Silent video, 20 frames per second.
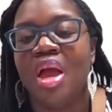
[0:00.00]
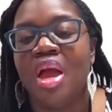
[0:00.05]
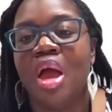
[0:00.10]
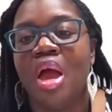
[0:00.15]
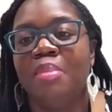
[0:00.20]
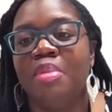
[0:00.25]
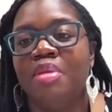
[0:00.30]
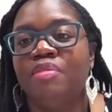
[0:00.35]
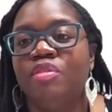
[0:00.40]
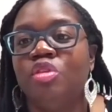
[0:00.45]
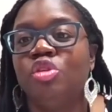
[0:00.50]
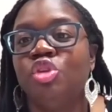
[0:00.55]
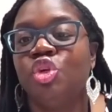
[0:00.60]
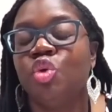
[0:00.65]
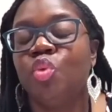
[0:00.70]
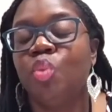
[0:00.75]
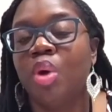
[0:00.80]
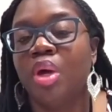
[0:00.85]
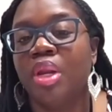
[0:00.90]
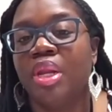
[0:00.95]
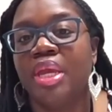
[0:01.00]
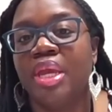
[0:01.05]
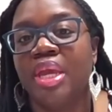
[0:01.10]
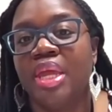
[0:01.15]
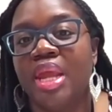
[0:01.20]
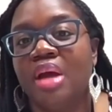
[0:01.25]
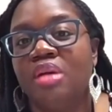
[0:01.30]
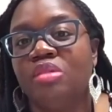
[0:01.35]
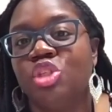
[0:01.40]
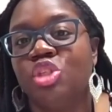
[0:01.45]
If you do want to get
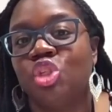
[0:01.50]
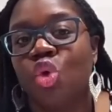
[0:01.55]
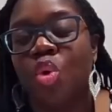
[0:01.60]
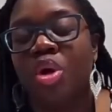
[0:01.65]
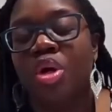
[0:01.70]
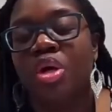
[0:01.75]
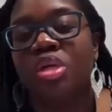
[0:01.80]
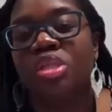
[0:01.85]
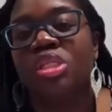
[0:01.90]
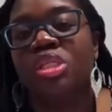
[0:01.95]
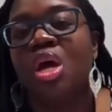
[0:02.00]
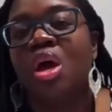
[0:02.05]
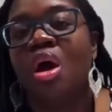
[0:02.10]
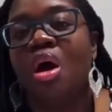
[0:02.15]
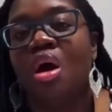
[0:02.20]
outdoors,